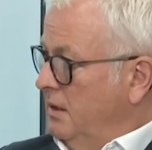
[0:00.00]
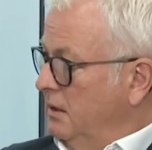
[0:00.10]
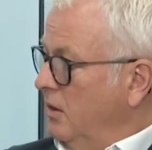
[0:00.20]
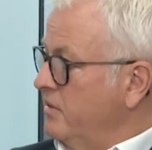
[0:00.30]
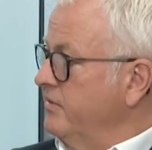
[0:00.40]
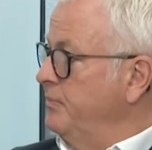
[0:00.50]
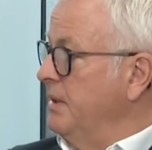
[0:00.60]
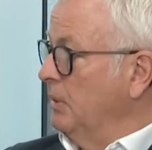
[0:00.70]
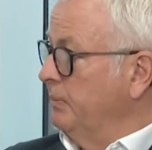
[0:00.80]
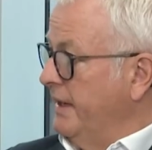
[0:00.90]
lots of
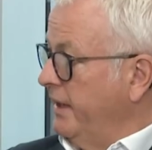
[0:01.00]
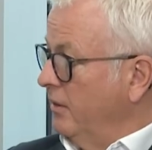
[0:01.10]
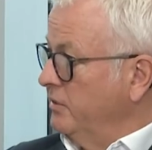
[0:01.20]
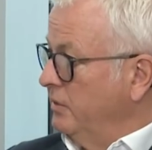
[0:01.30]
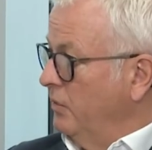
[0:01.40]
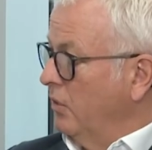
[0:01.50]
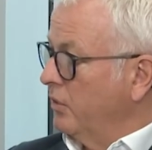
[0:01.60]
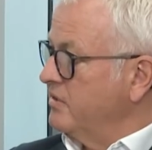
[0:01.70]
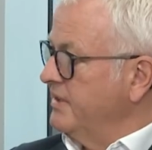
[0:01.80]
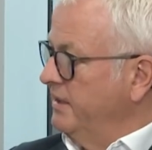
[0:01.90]
people banging on your door
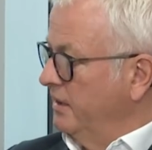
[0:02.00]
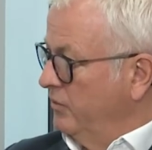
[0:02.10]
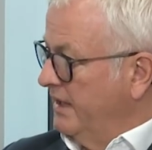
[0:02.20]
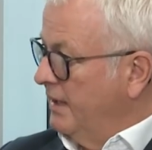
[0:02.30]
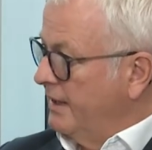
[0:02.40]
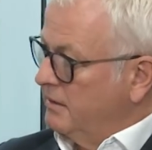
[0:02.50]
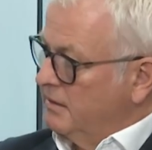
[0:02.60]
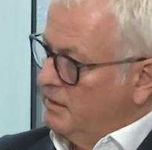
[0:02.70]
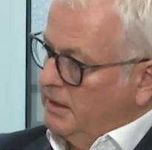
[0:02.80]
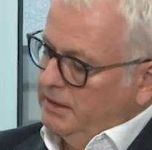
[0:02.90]
or sending red
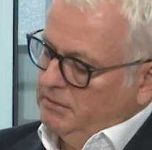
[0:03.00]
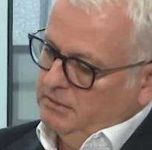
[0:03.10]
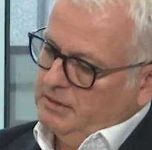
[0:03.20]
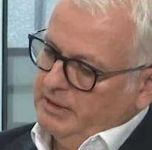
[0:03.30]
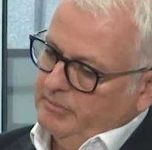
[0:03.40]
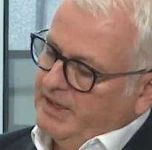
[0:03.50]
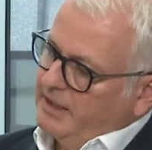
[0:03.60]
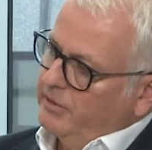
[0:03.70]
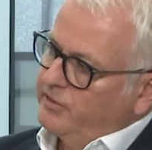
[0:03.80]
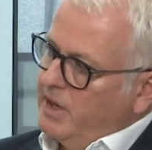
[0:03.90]
letters and
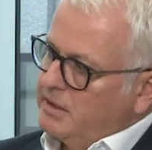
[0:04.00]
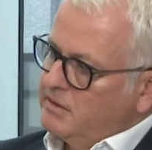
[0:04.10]
making threats.